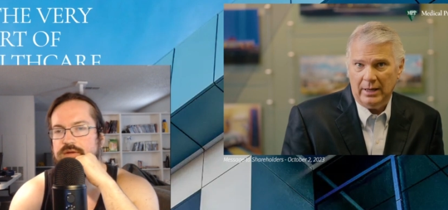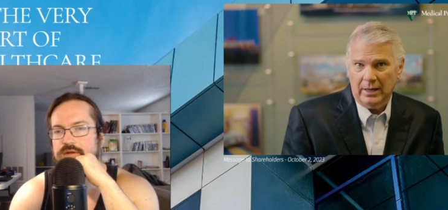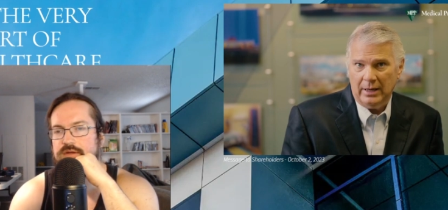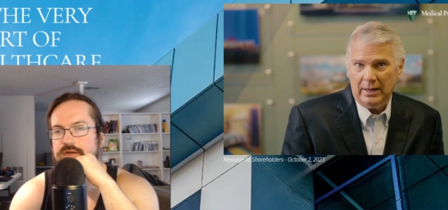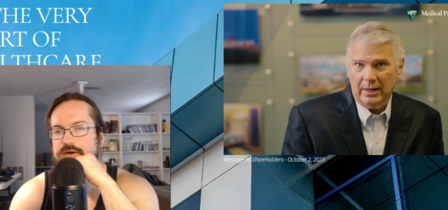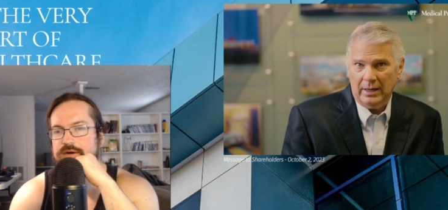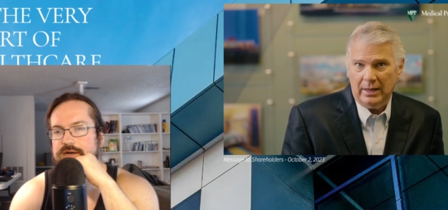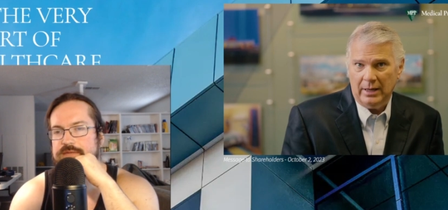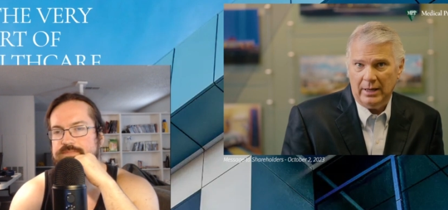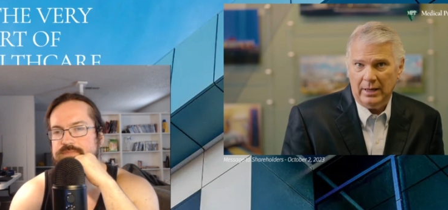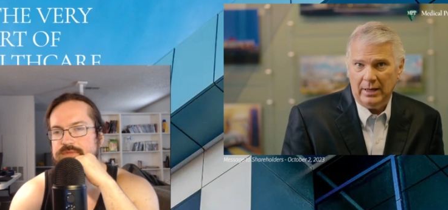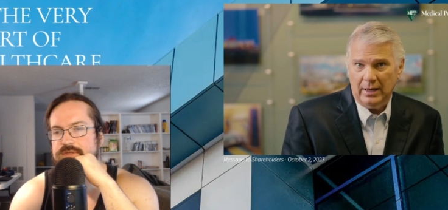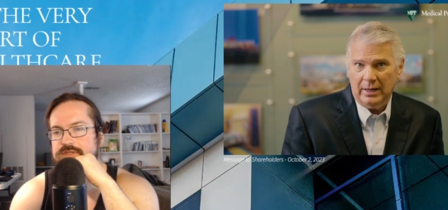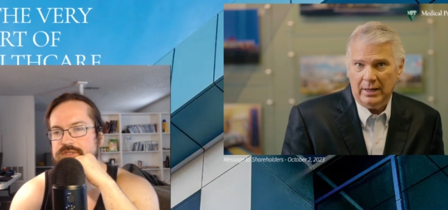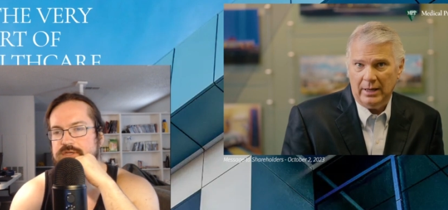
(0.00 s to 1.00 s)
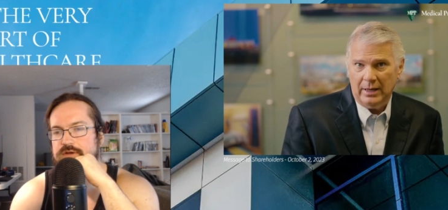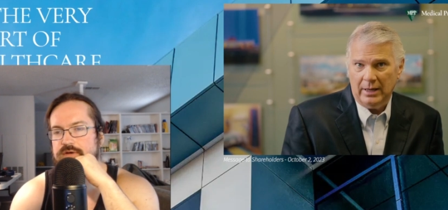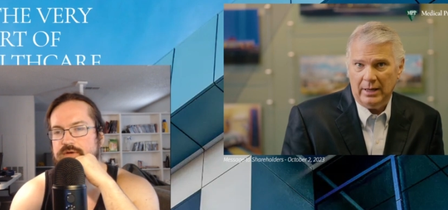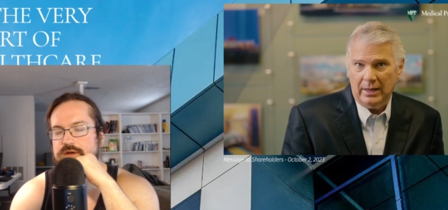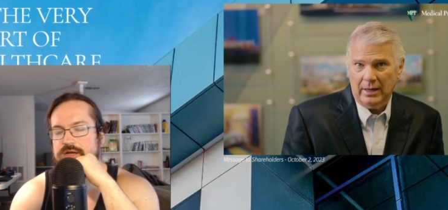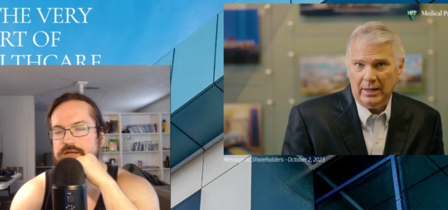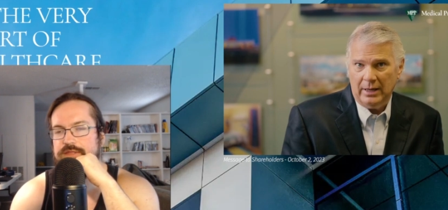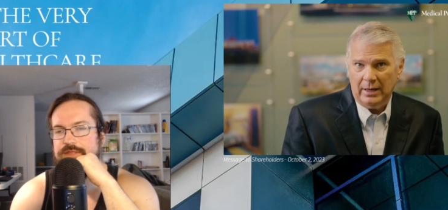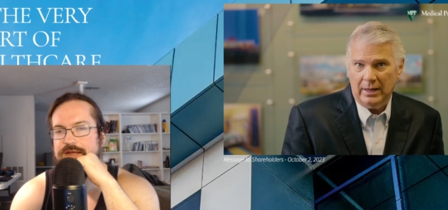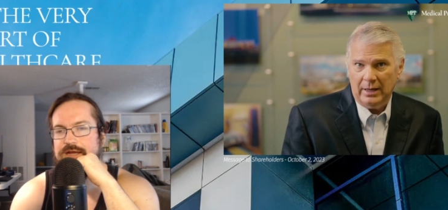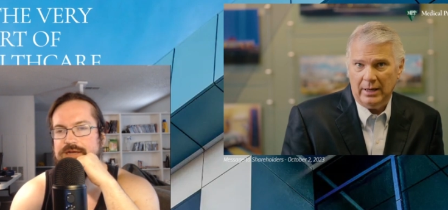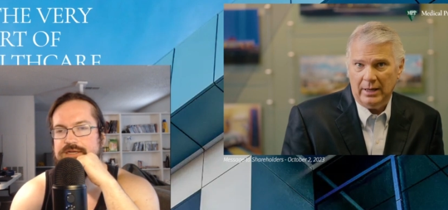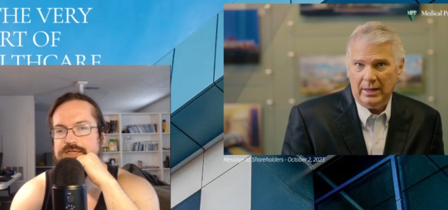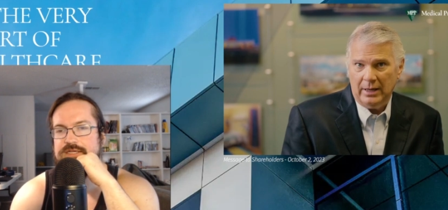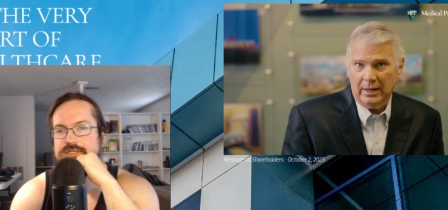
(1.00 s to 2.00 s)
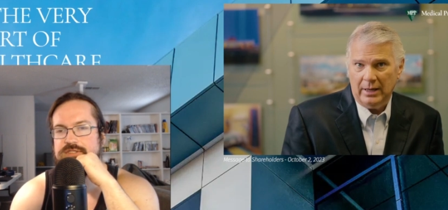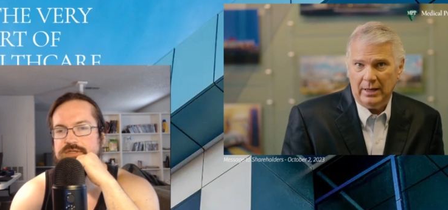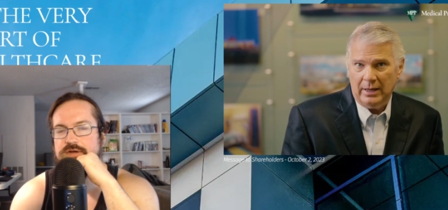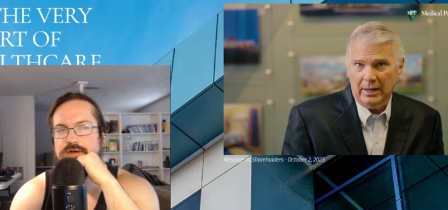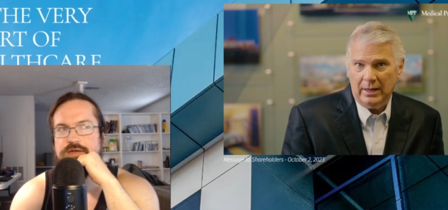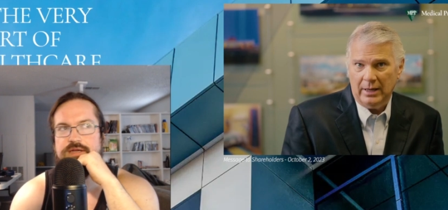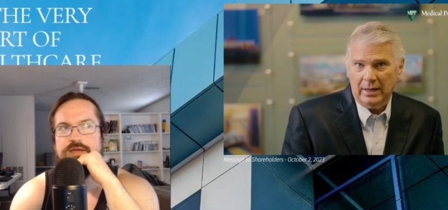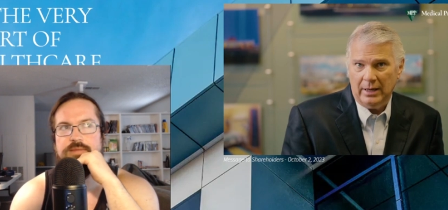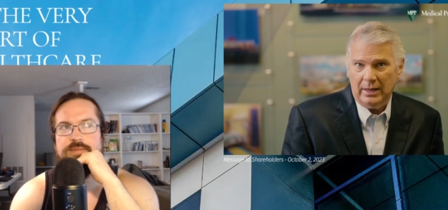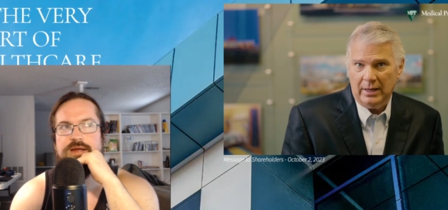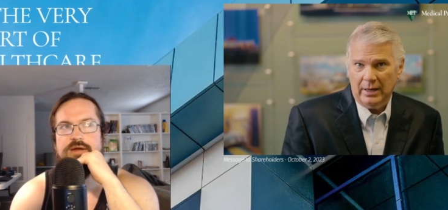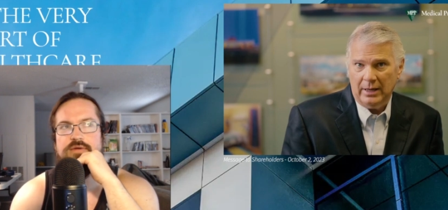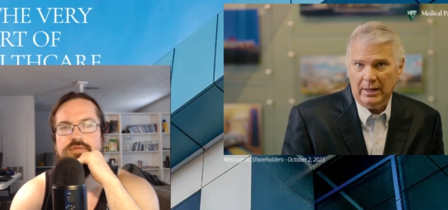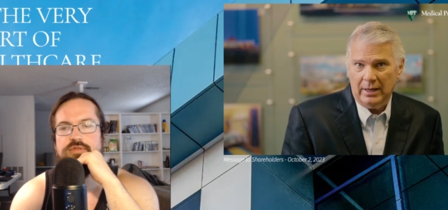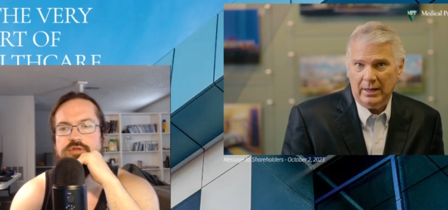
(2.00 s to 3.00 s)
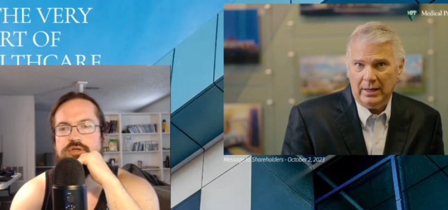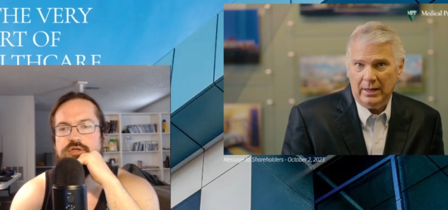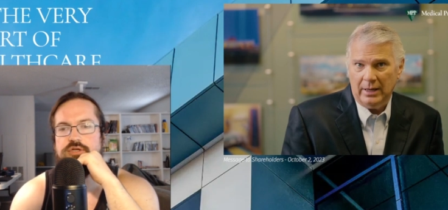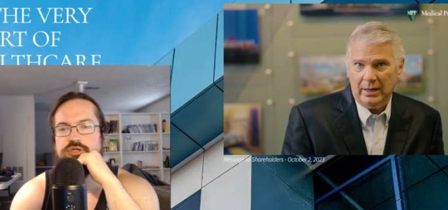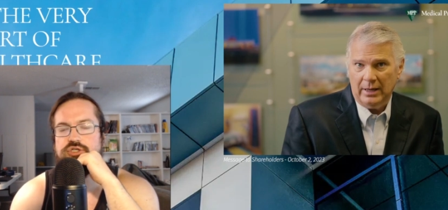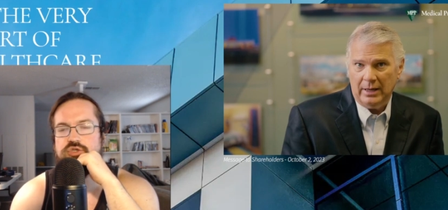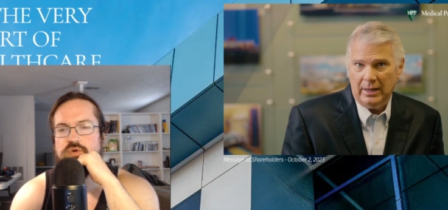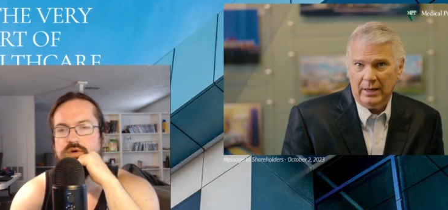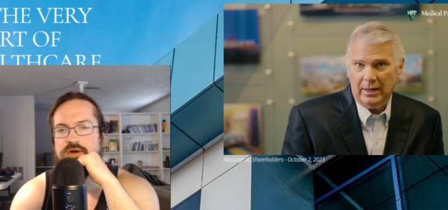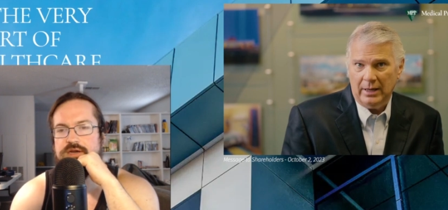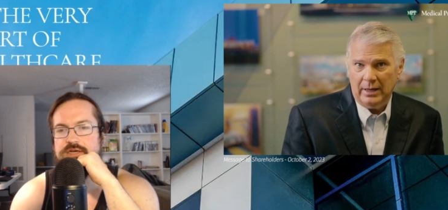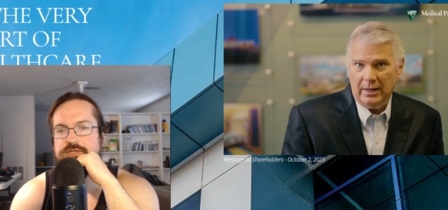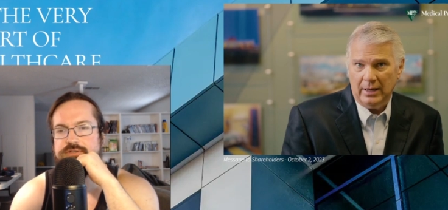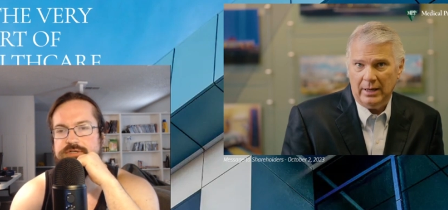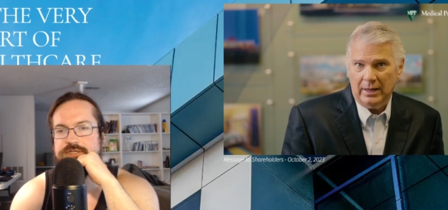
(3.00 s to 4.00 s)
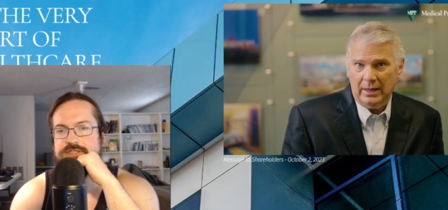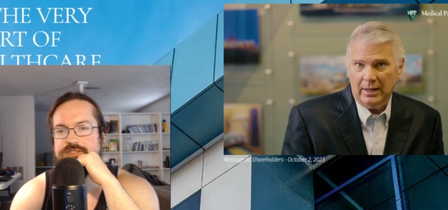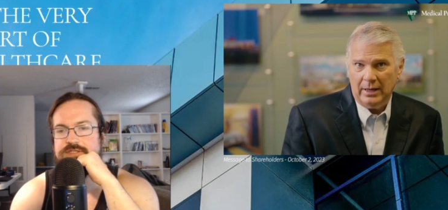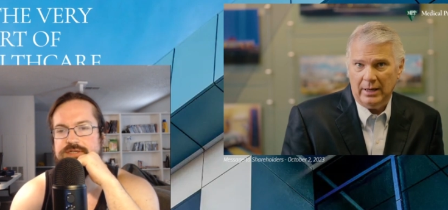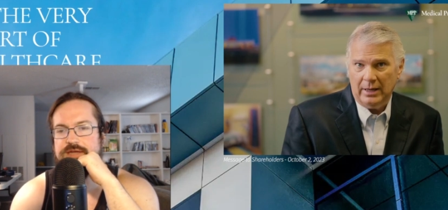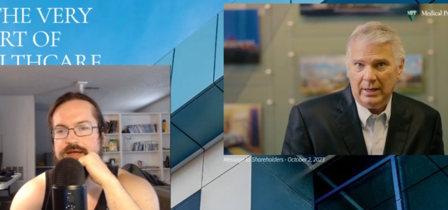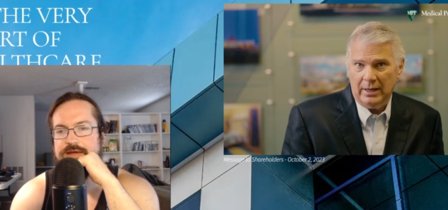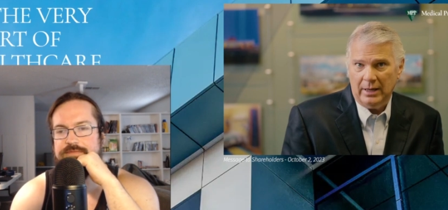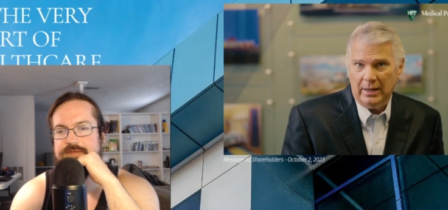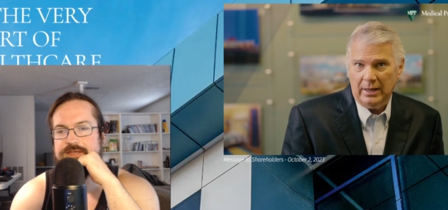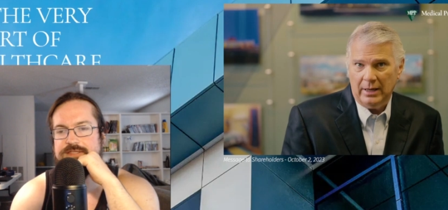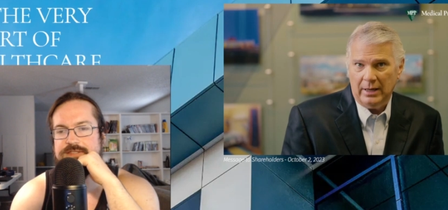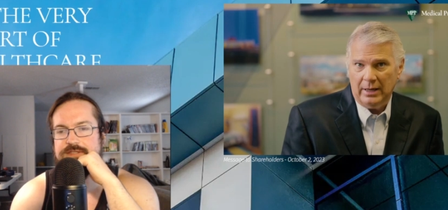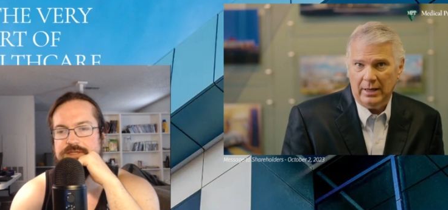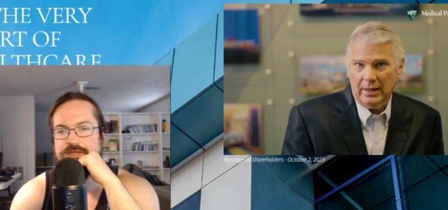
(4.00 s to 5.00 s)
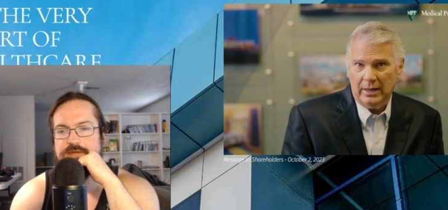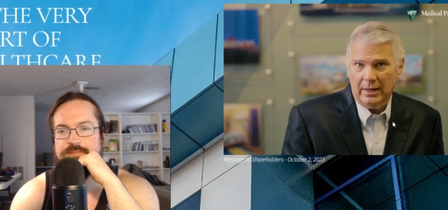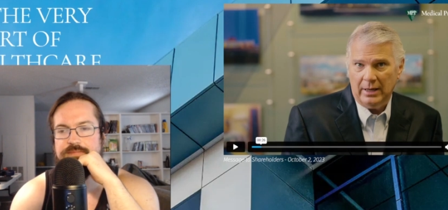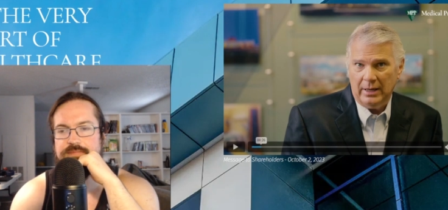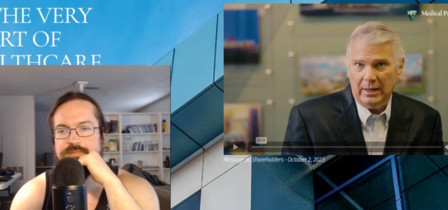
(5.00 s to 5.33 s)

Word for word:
Speaker 1: all right. So on that, he's talking about the short interest, obviously.